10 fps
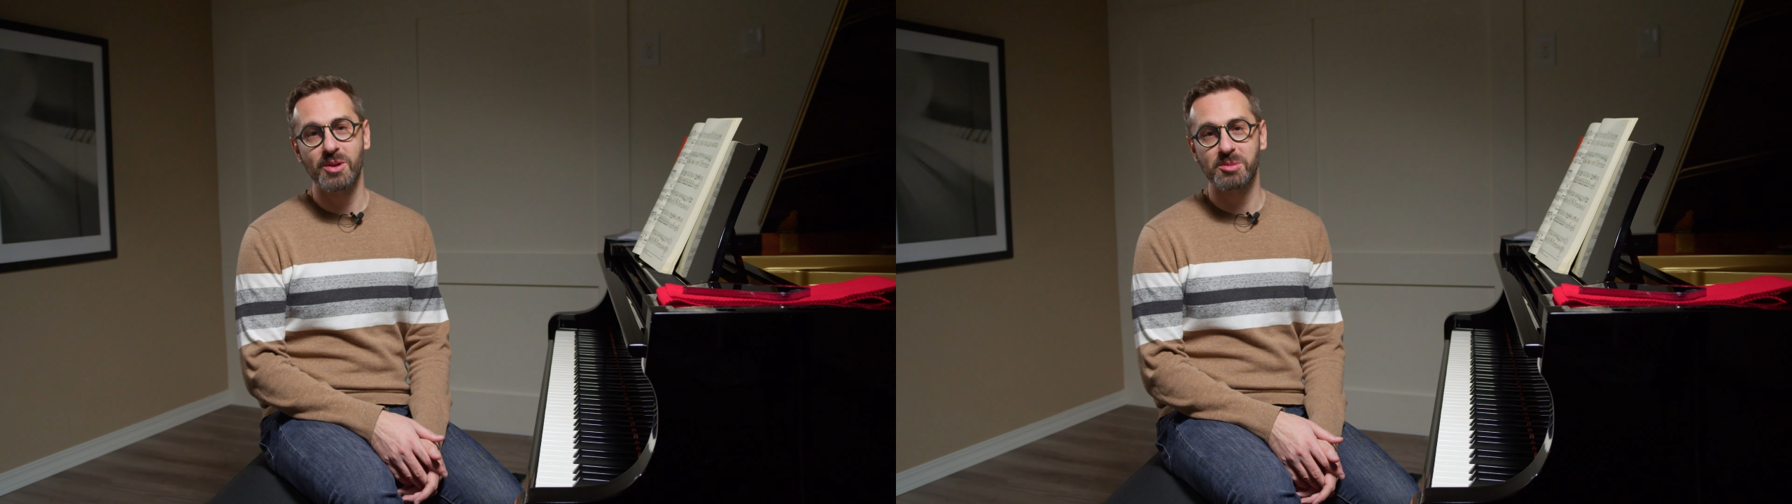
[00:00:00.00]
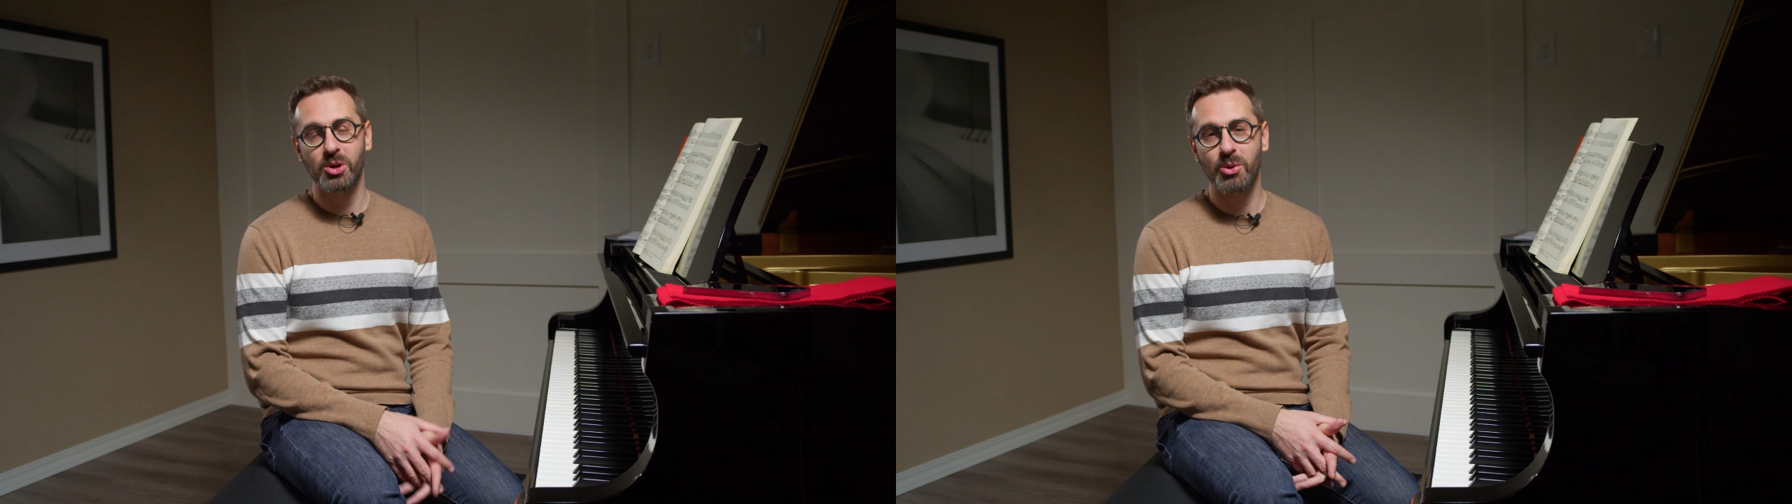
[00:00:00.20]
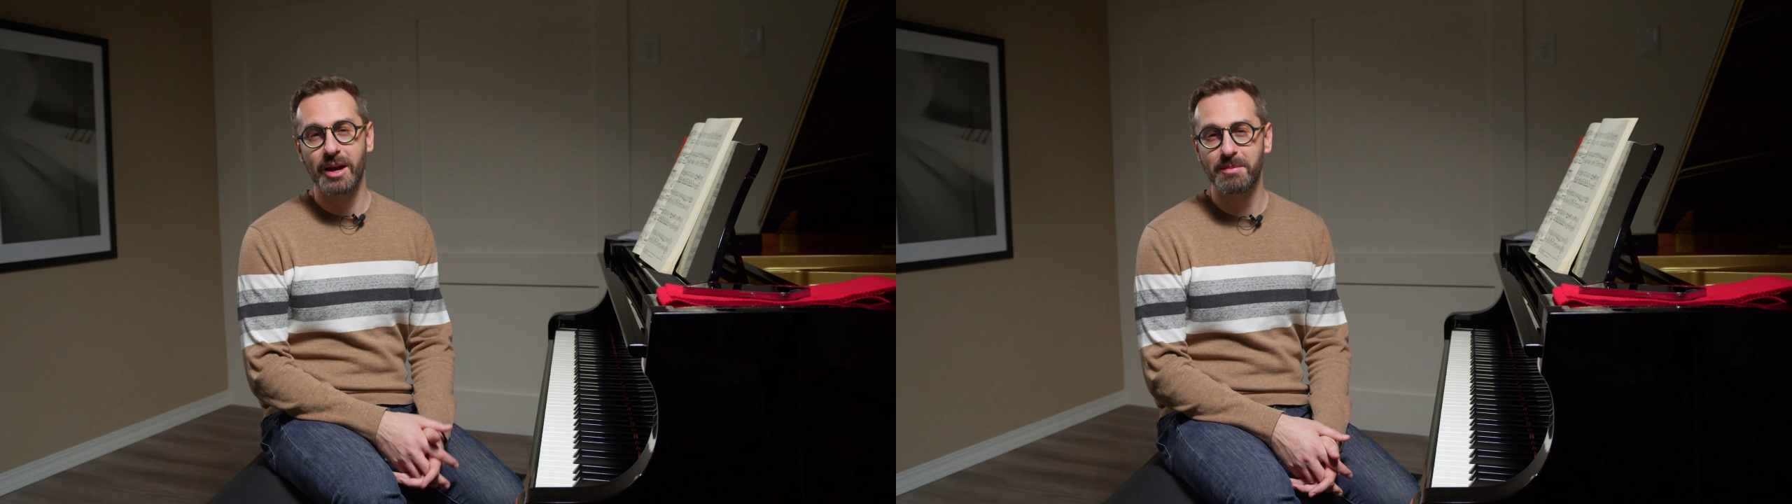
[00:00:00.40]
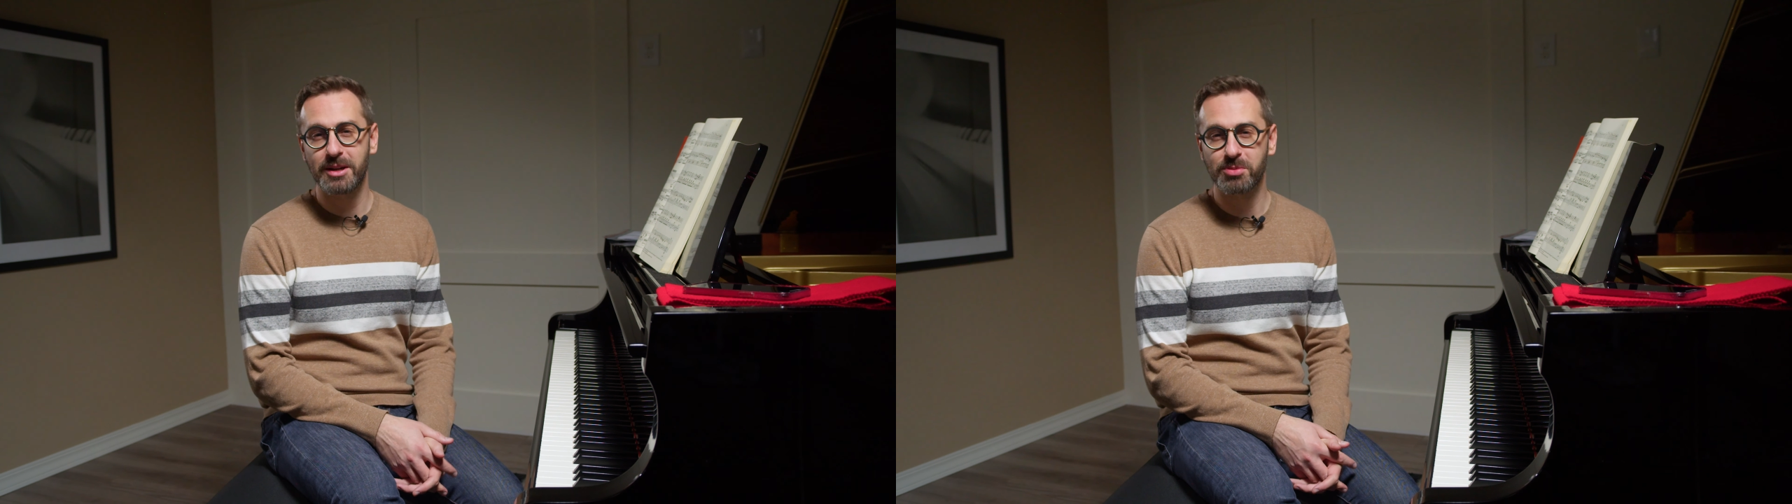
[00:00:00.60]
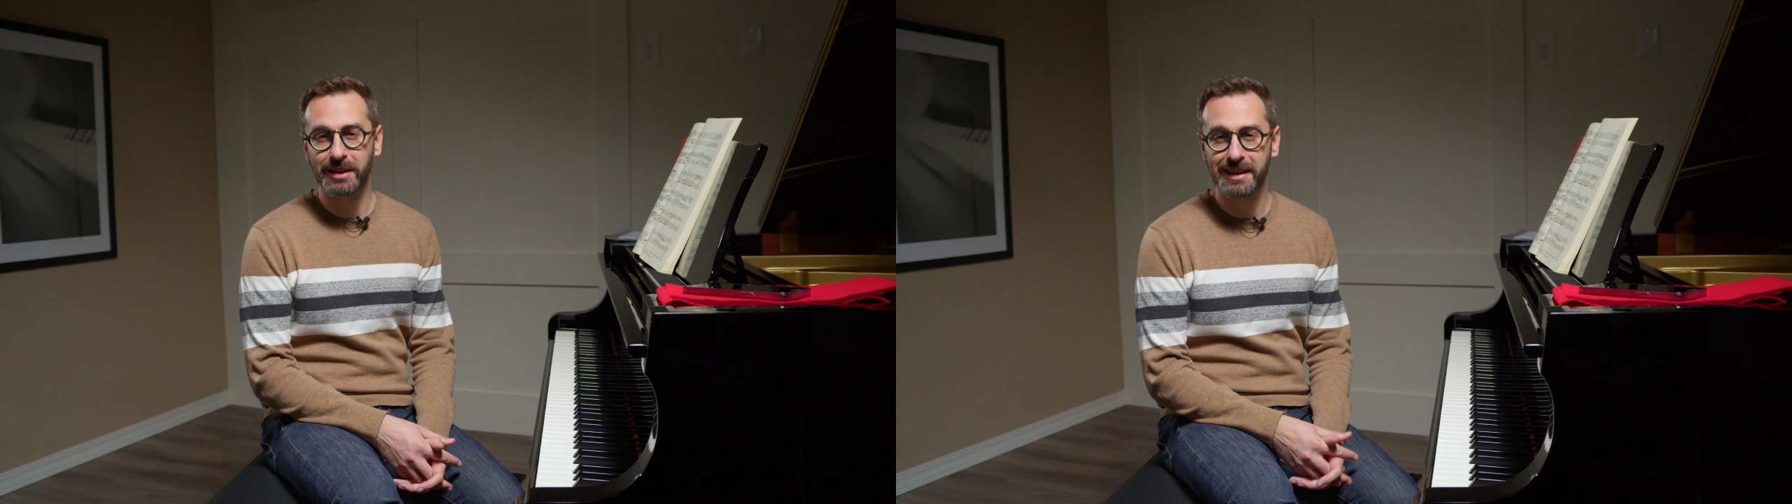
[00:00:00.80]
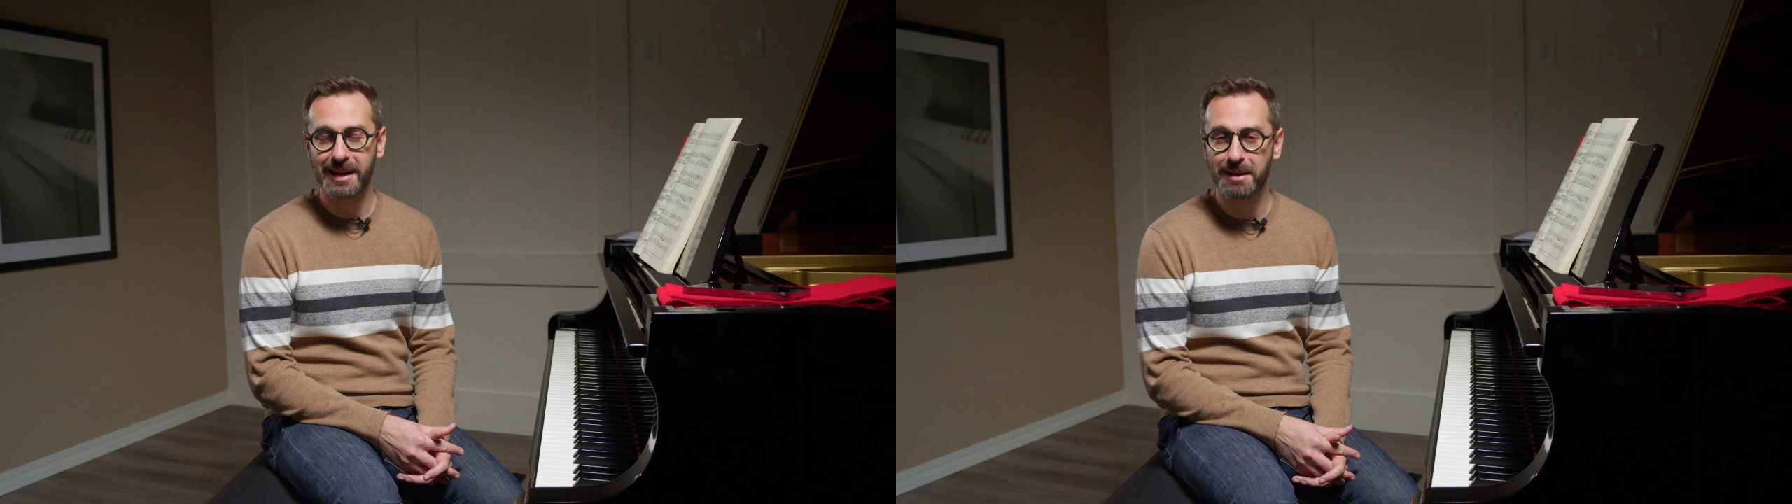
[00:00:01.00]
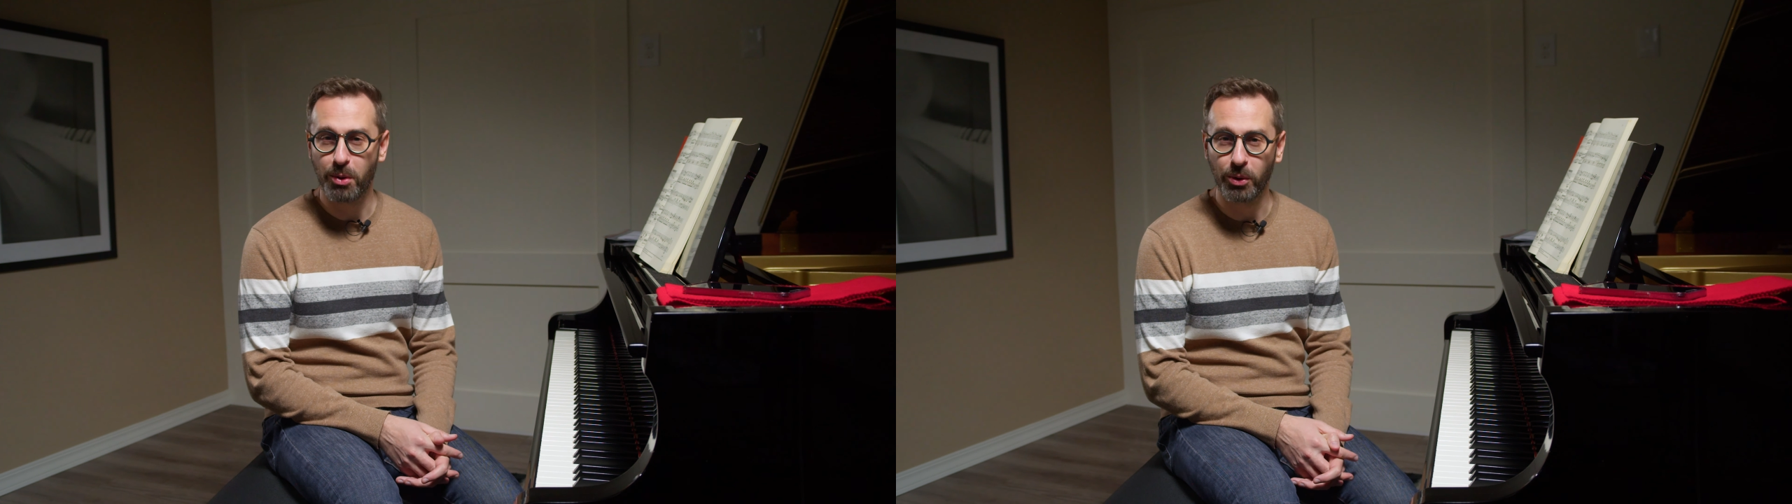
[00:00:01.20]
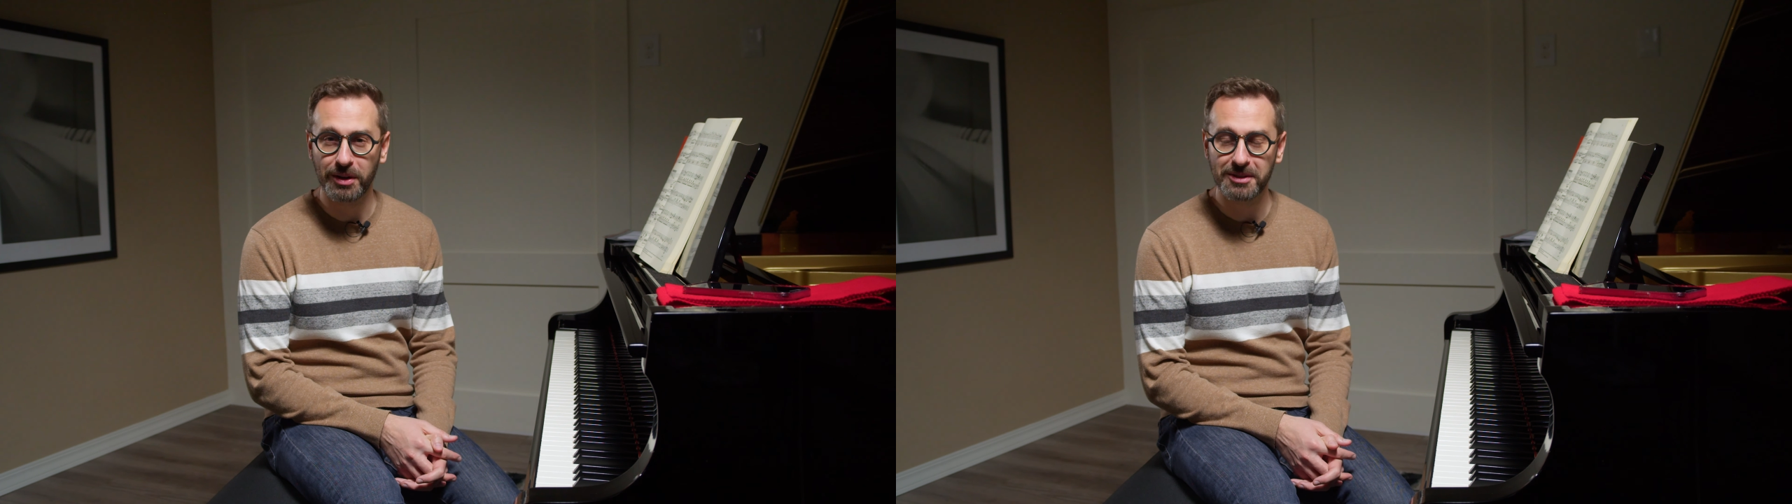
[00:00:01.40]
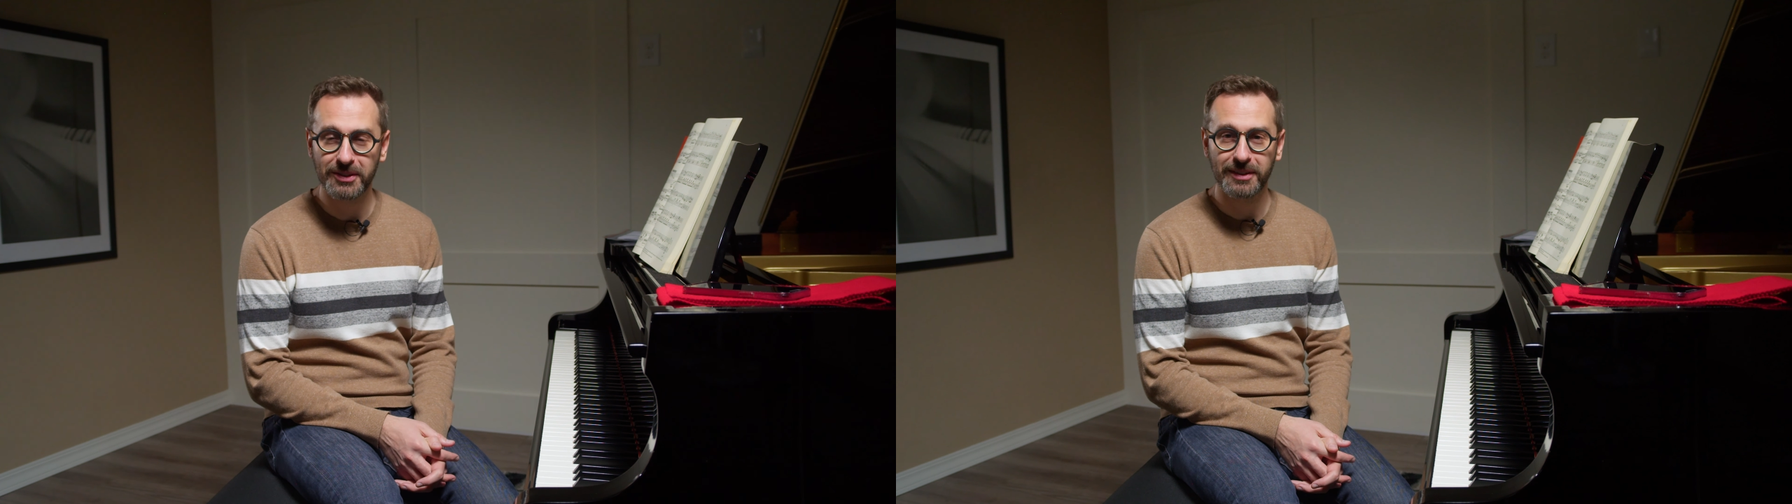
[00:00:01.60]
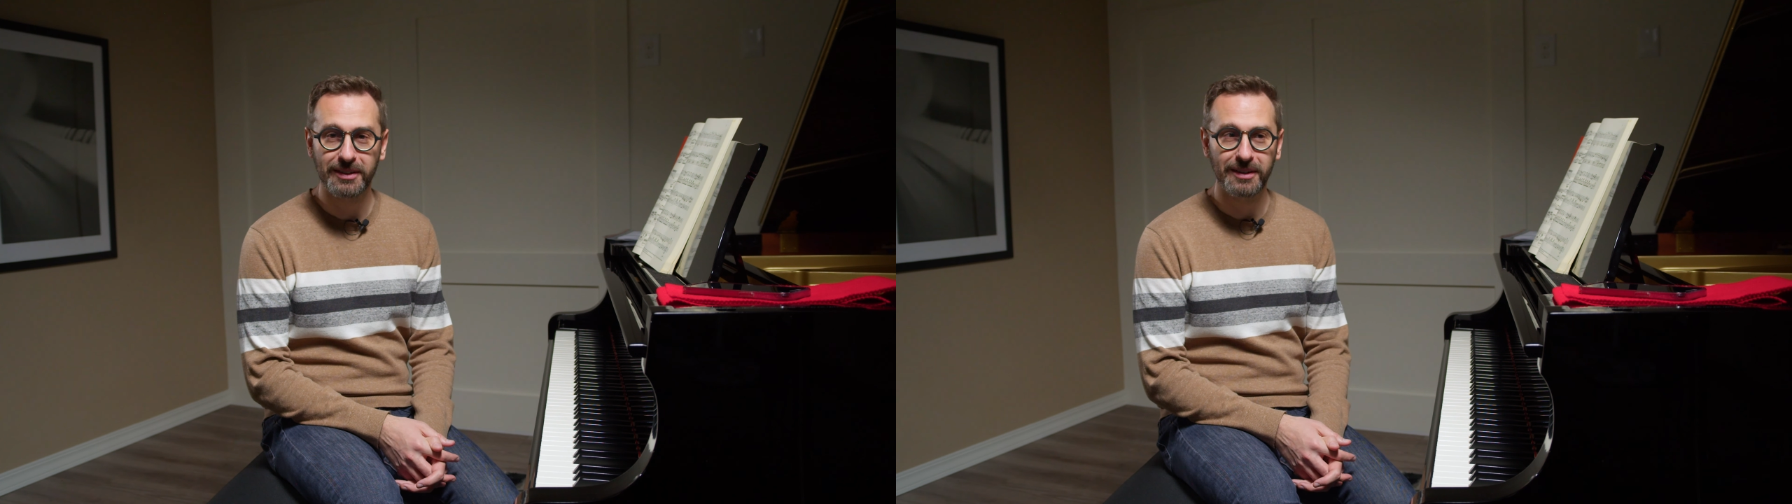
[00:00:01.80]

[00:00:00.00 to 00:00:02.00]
whisper quiet bench really that important?